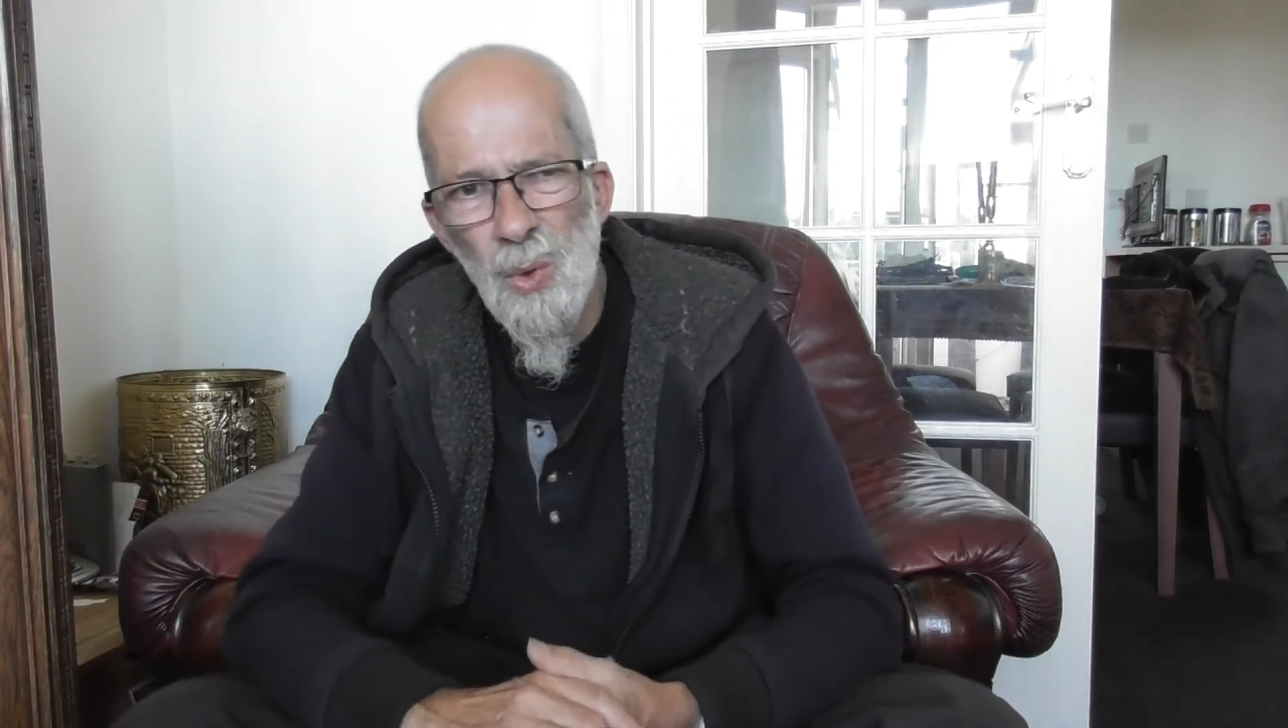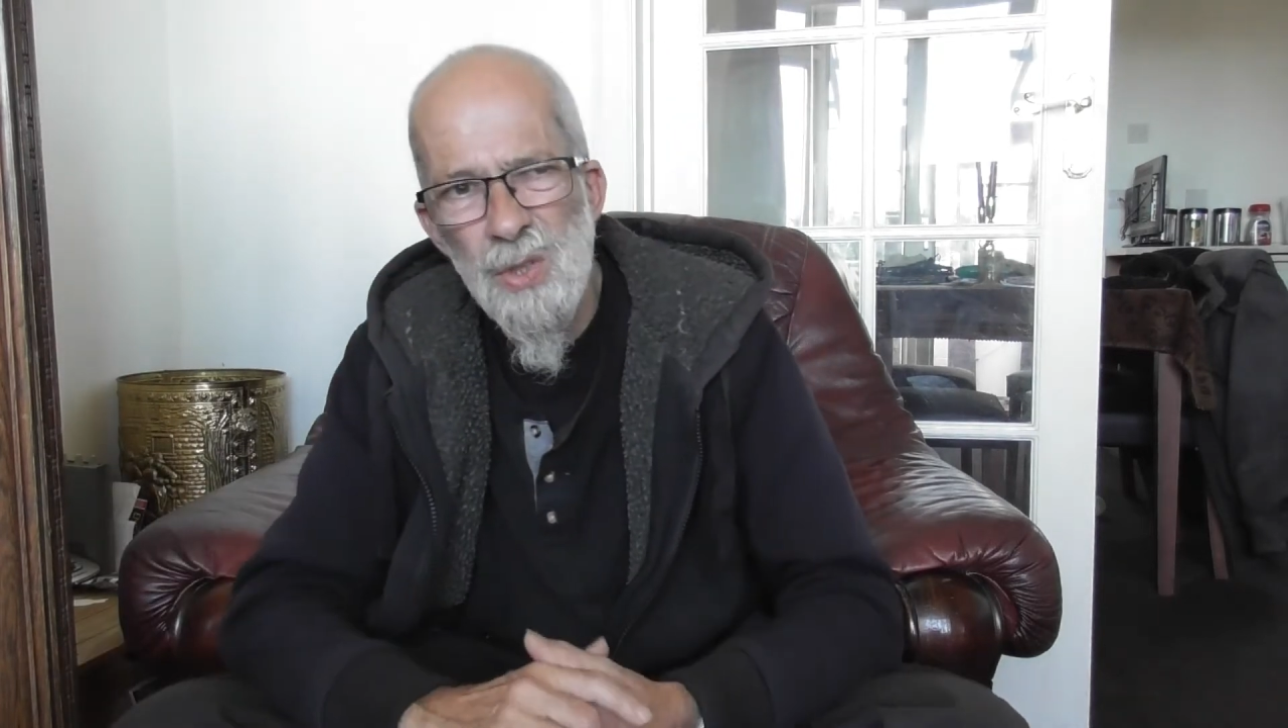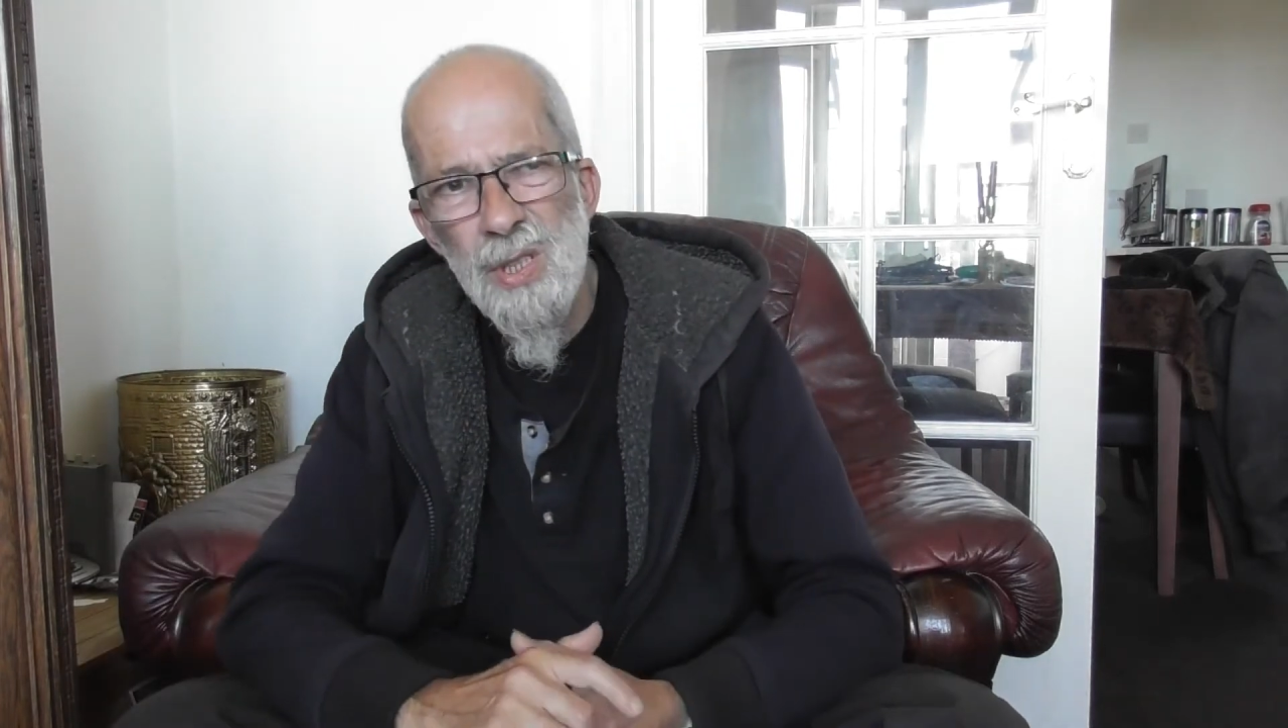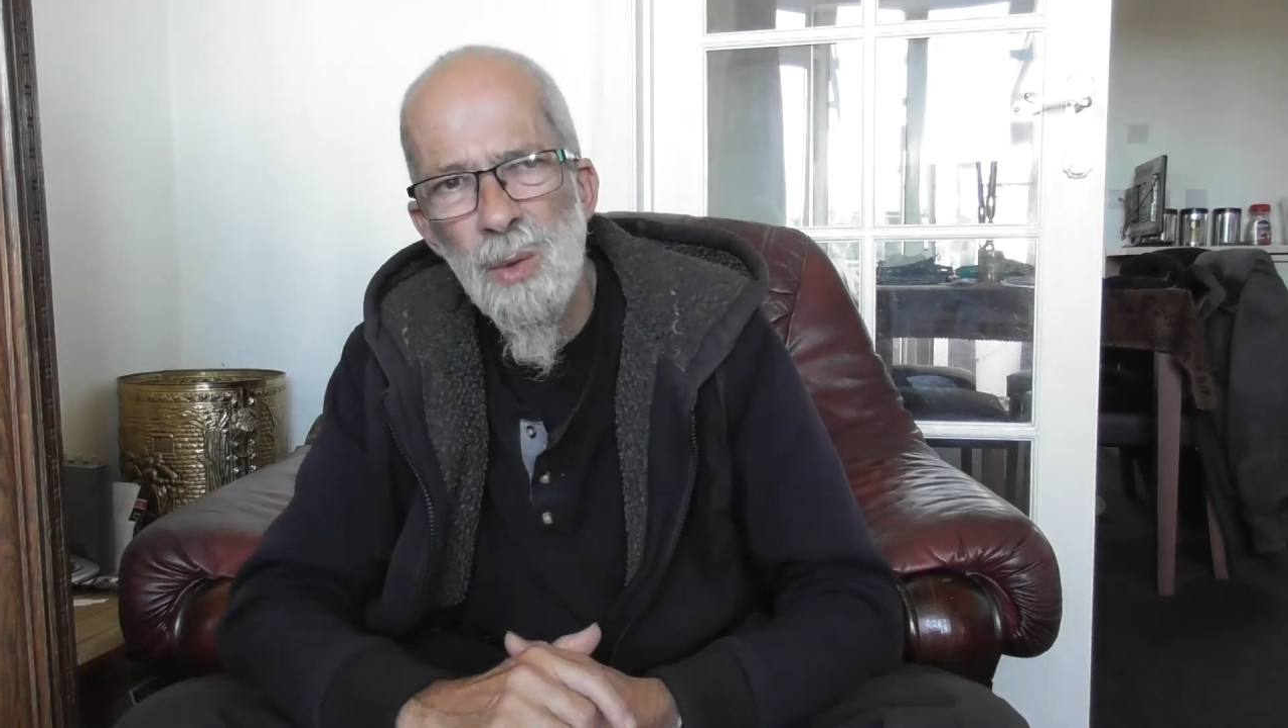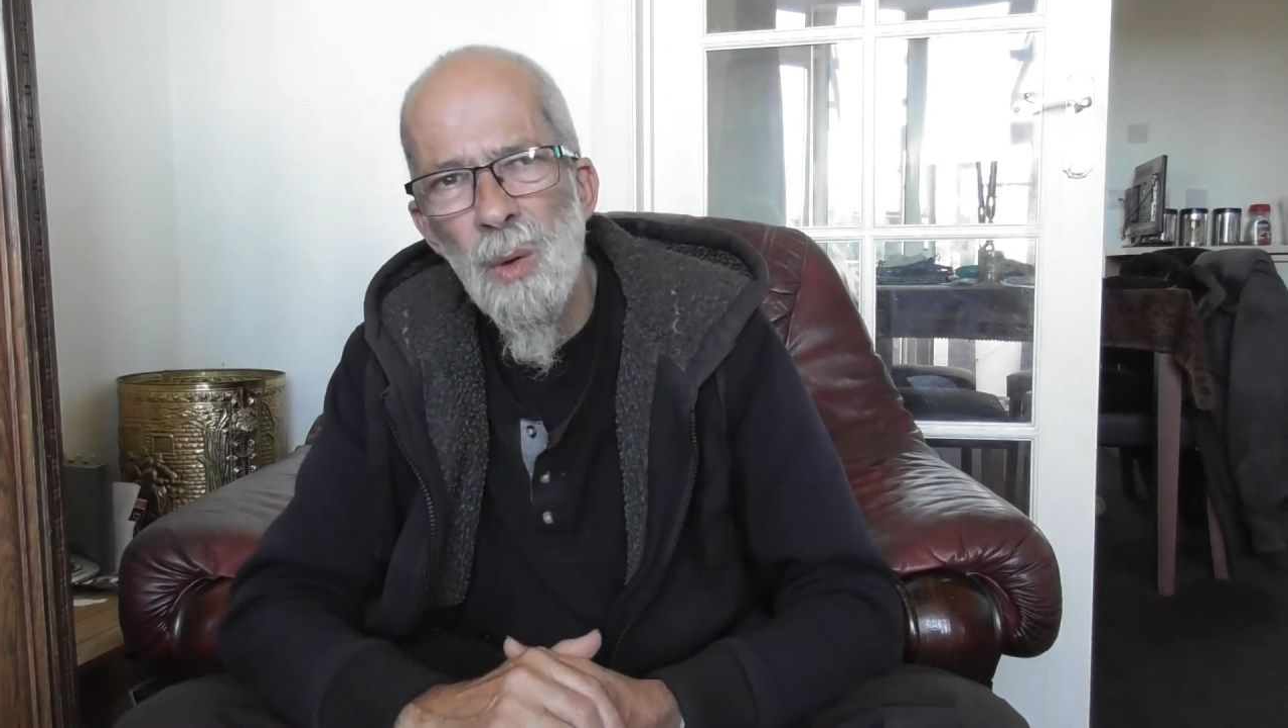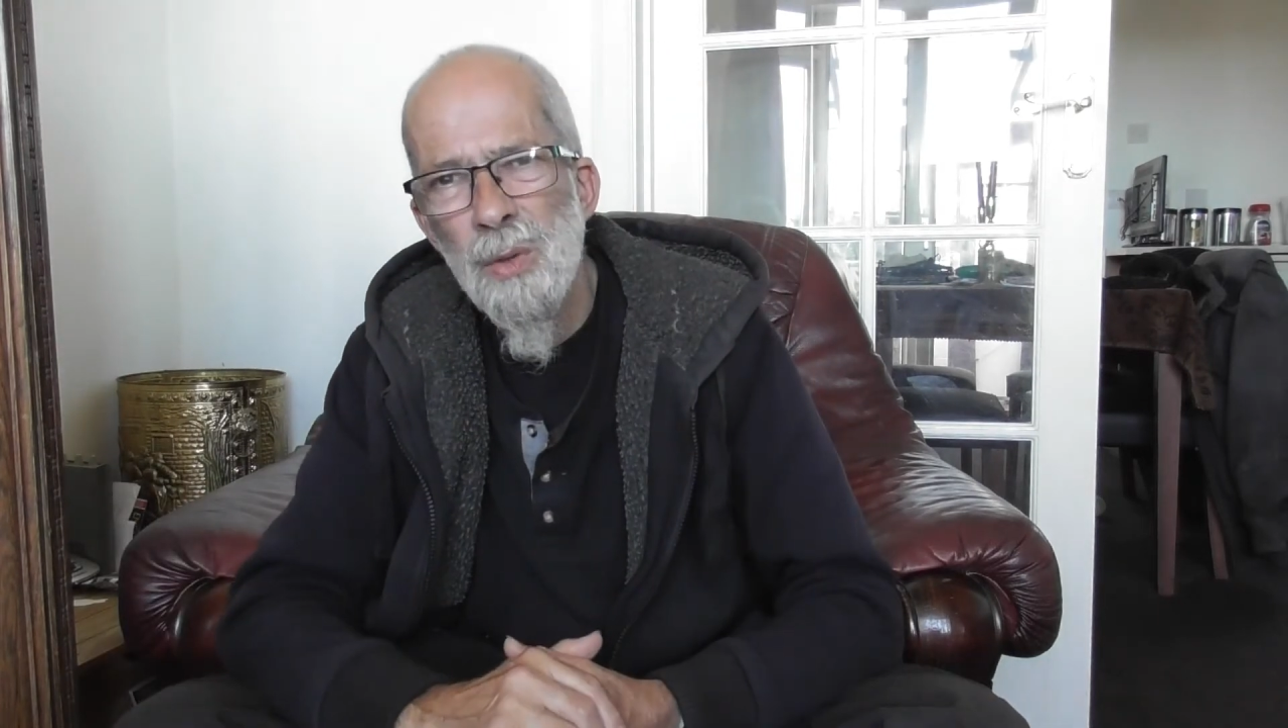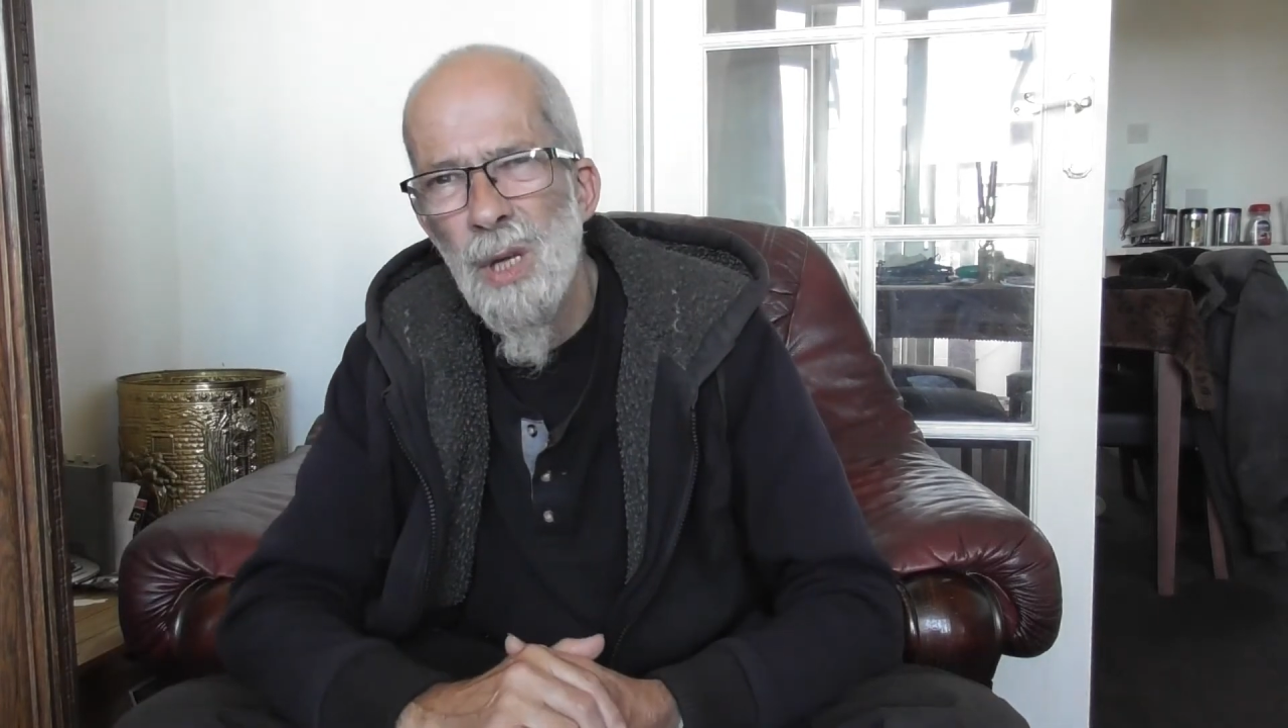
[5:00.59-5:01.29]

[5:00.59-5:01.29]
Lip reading: to see what was